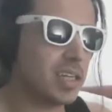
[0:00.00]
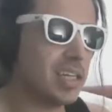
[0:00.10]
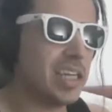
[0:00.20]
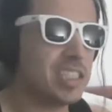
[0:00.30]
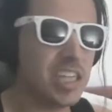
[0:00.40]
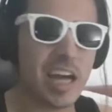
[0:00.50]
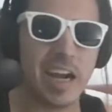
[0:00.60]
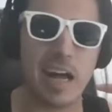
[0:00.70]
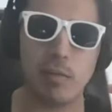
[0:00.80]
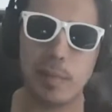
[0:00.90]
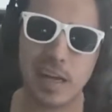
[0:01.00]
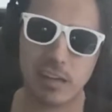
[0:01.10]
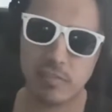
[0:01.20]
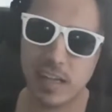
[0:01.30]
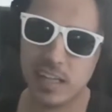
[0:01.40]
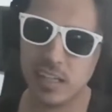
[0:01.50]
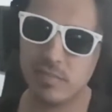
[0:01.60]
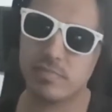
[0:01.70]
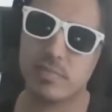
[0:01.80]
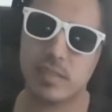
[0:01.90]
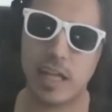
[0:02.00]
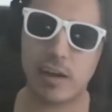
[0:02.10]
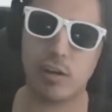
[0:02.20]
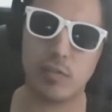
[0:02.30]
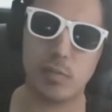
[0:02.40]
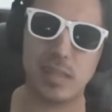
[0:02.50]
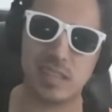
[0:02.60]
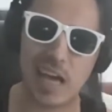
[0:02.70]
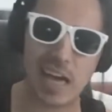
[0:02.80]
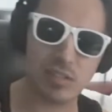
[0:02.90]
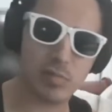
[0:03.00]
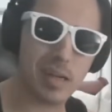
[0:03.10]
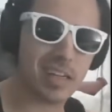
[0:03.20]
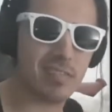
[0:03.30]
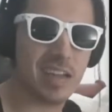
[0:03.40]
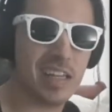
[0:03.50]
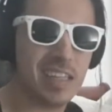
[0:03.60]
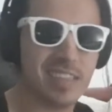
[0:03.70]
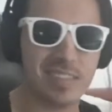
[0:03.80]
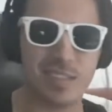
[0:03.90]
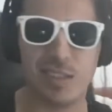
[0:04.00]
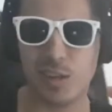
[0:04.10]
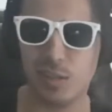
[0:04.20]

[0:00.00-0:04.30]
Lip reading: He shouted out Machiavelli. I don't know if he means the actual Machiavelli or